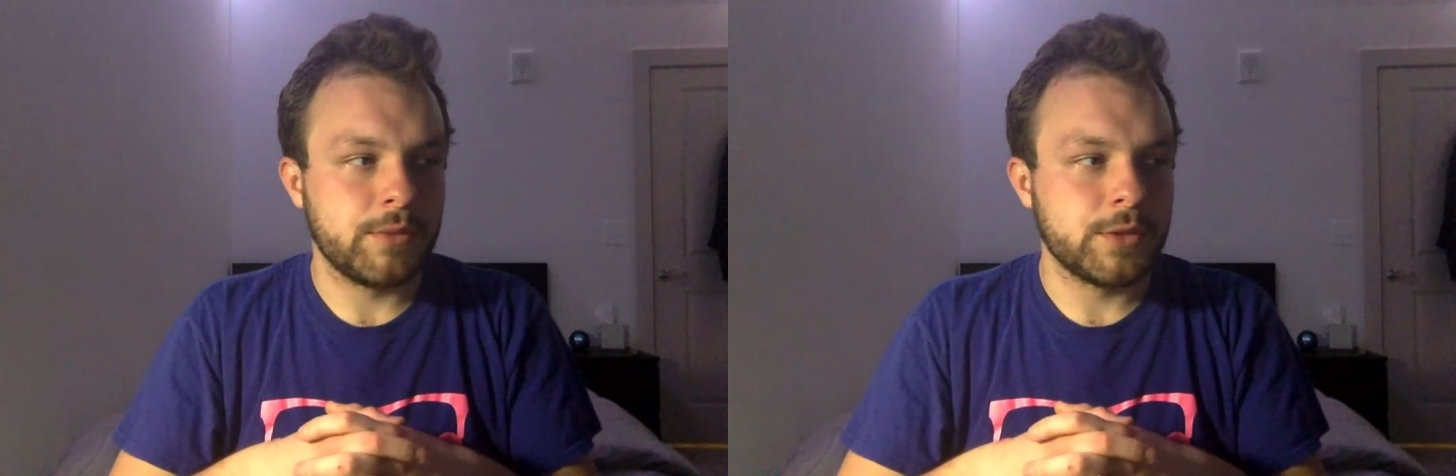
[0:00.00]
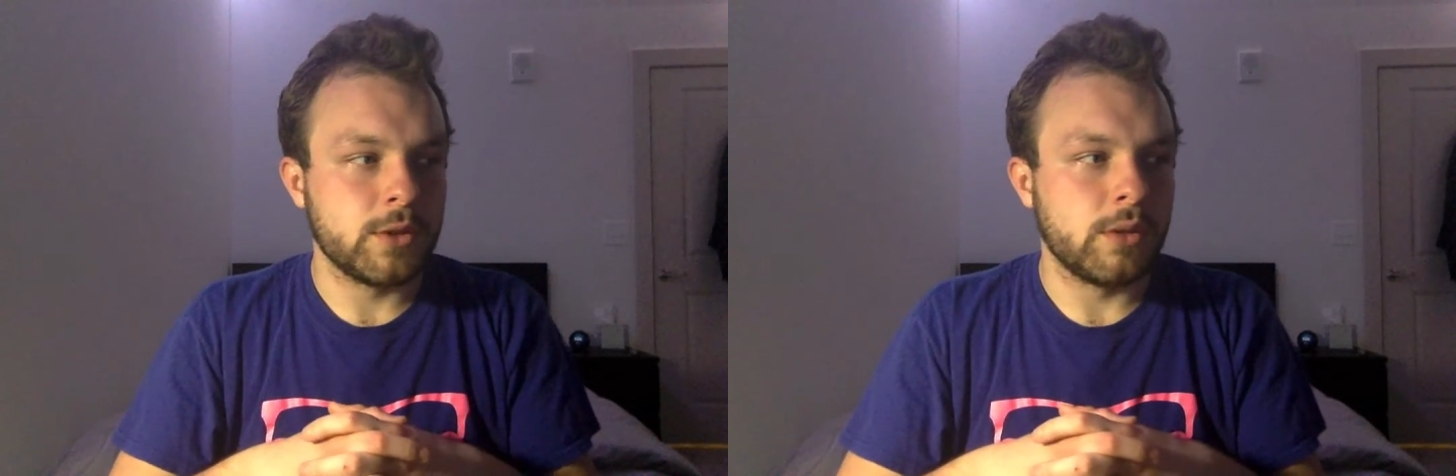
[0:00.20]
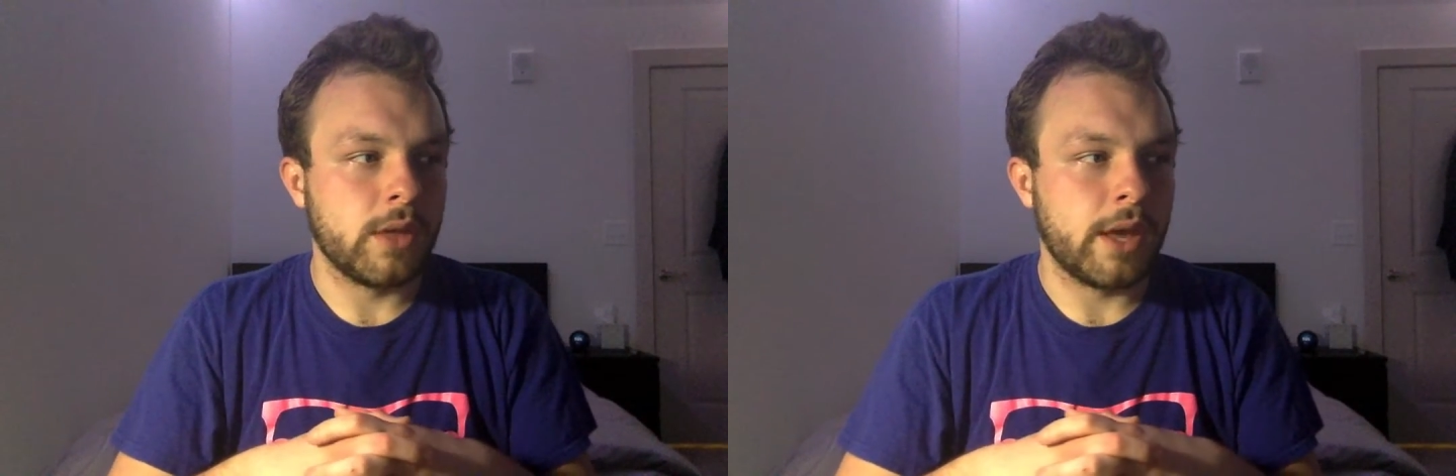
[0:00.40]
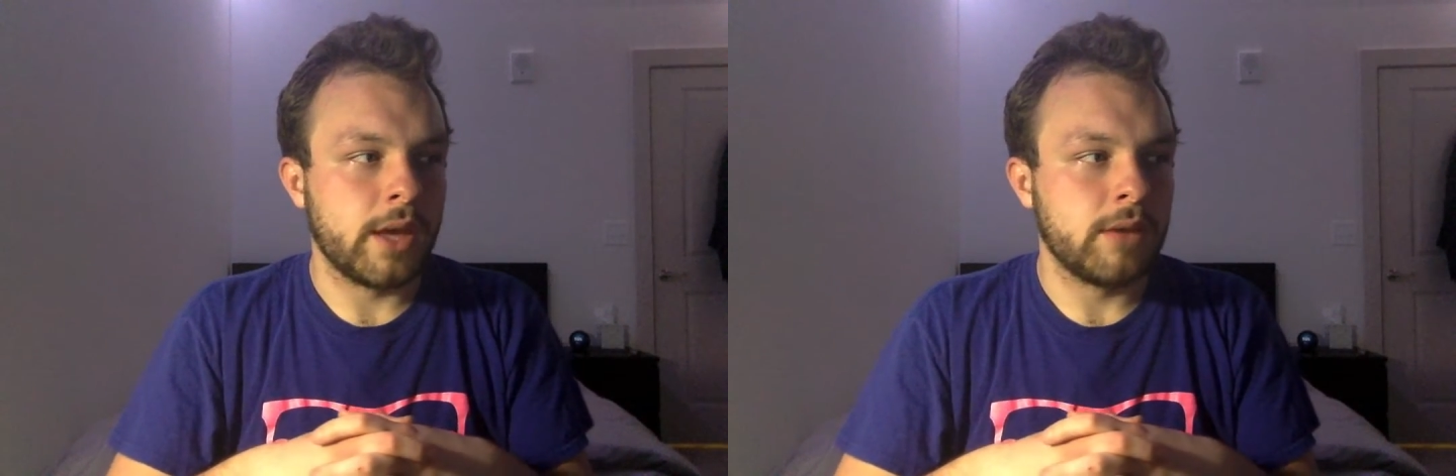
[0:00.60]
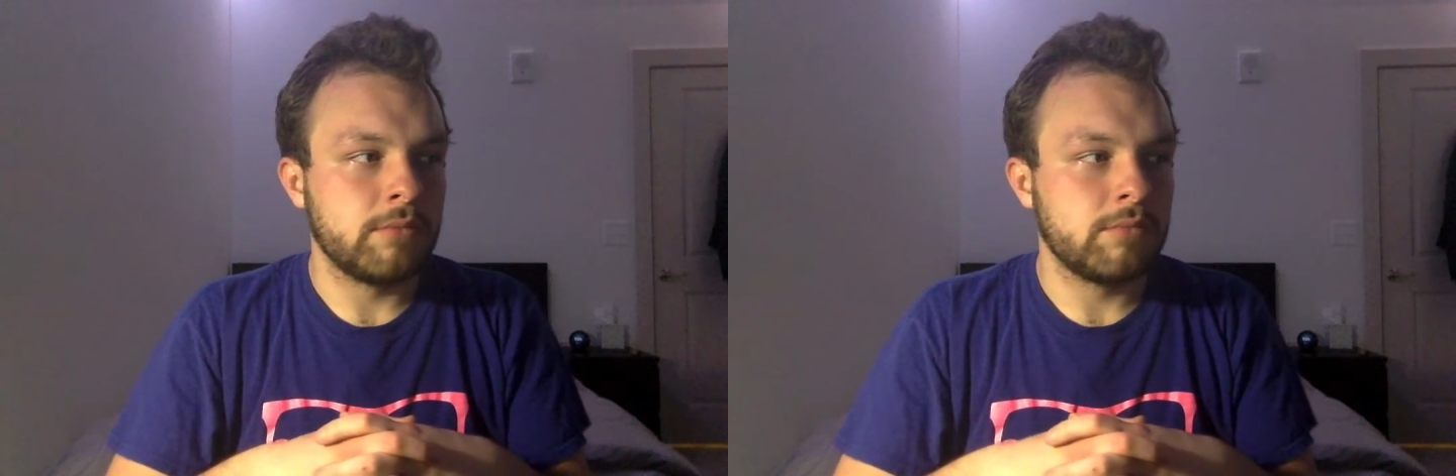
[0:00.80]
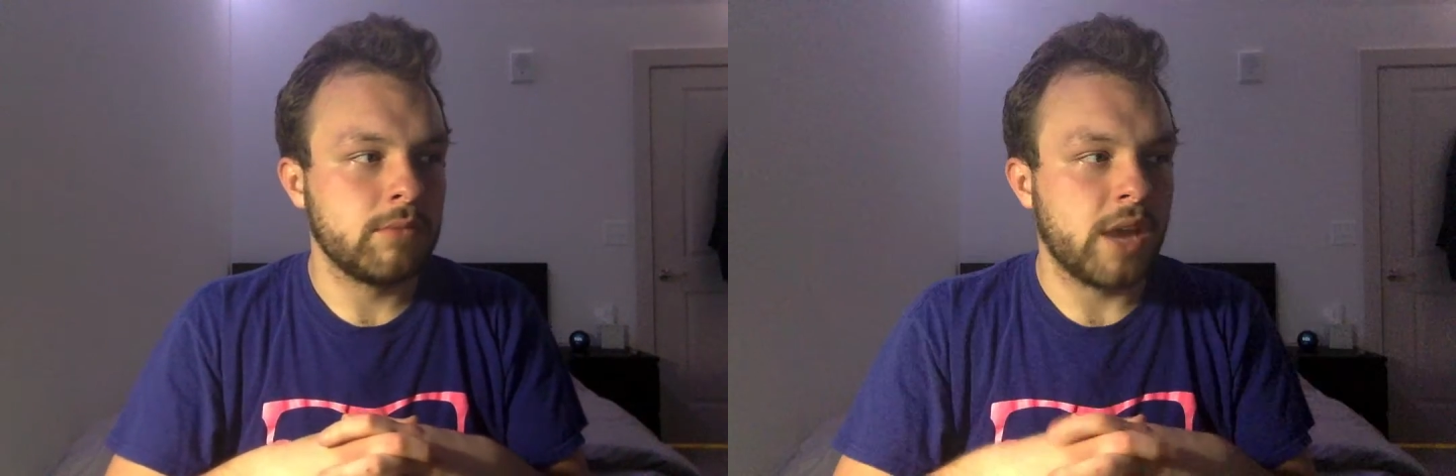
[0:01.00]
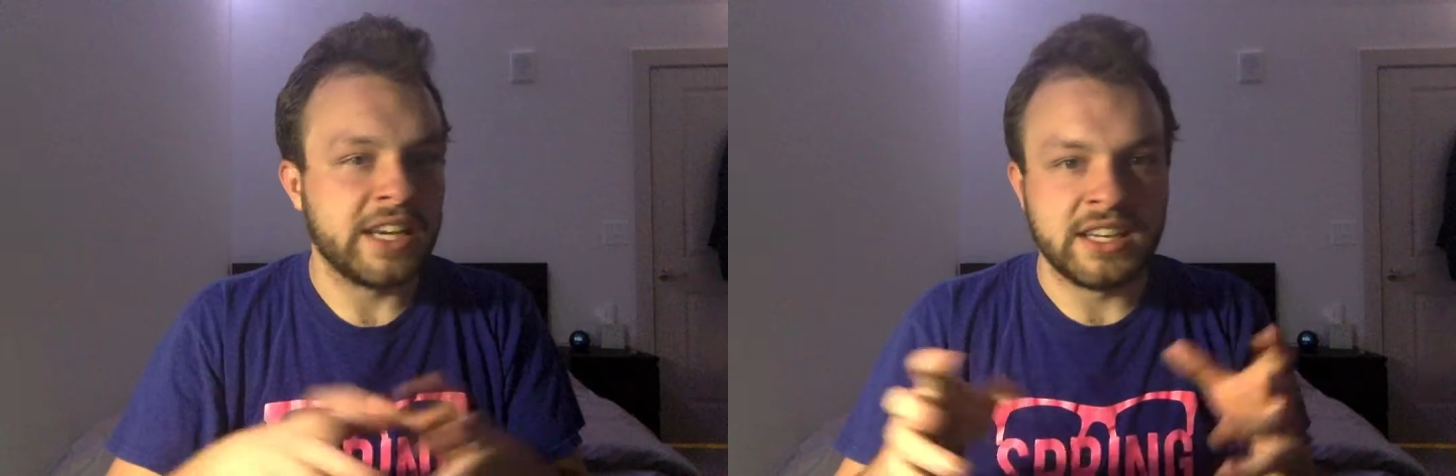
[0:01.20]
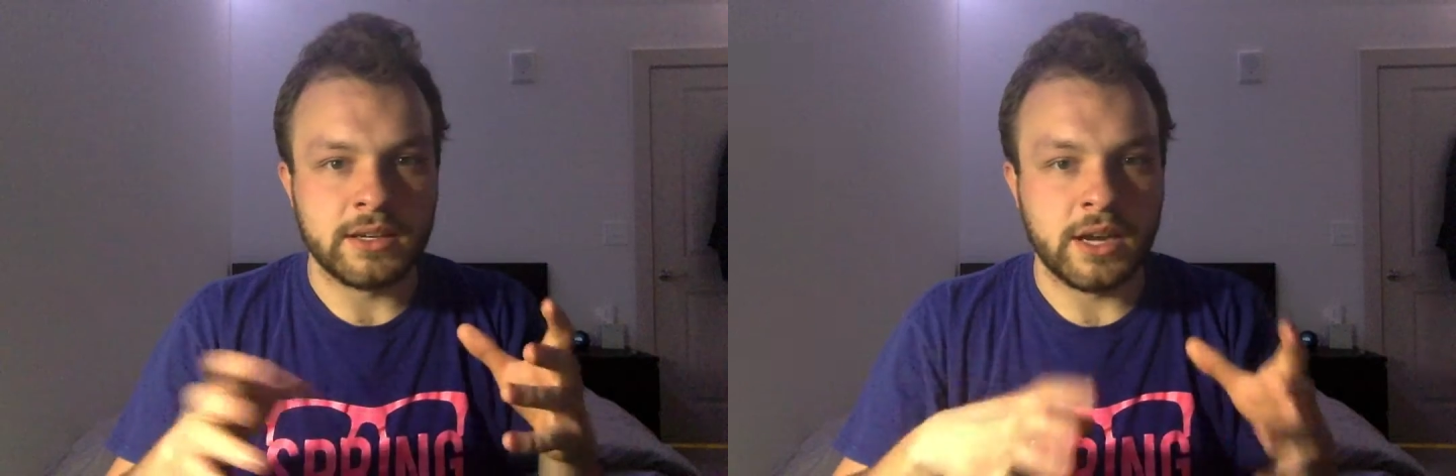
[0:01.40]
so that I can